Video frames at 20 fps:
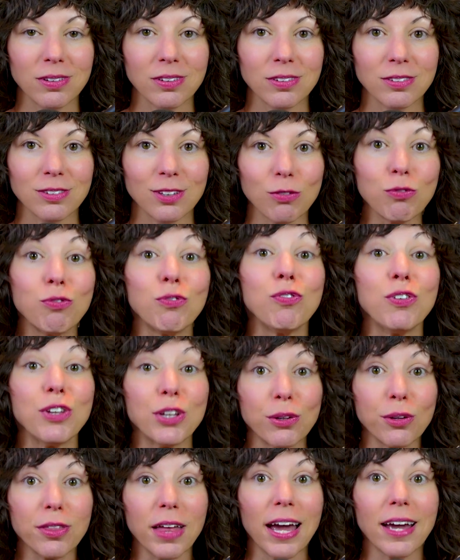to
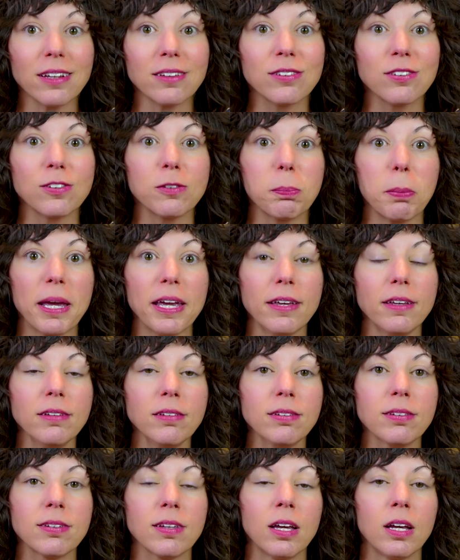fill that
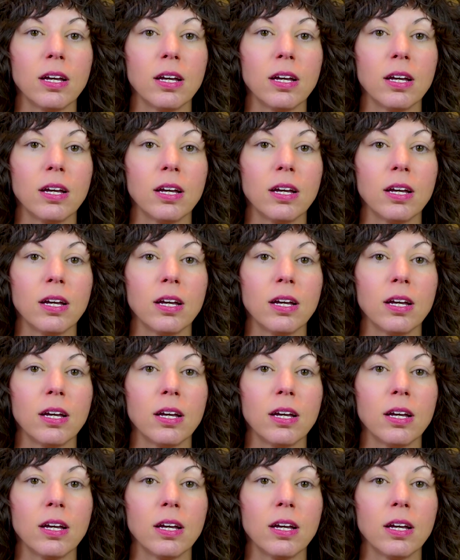space